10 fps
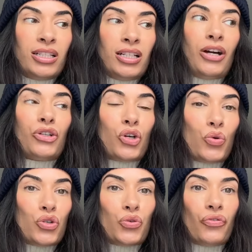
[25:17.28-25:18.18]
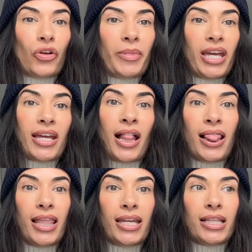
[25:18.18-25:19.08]
a go-to for me
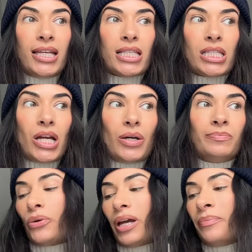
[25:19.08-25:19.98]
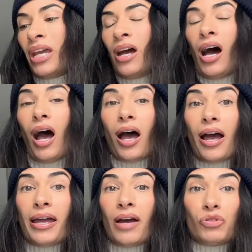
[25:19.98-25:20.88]
lately. So, okay,
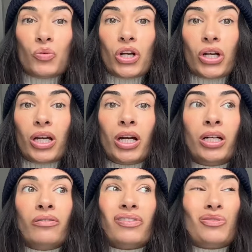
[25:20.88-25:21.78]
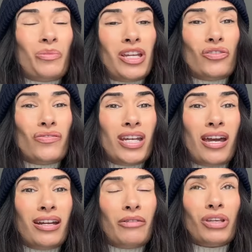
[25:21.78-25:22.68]
I have to work for the remainder of the
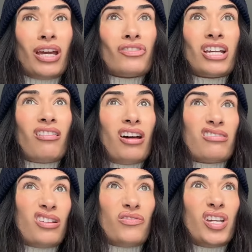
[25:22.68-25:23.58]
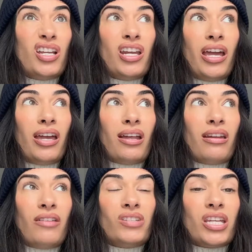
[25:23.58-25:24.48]
day and I really have to get a lot of stuff done, and
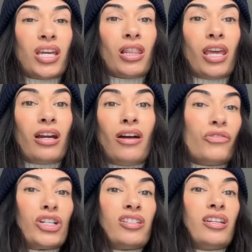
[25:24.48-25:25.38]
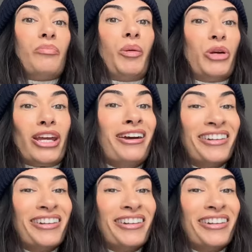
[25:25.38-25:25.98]
I've taken like, I've already taken my break.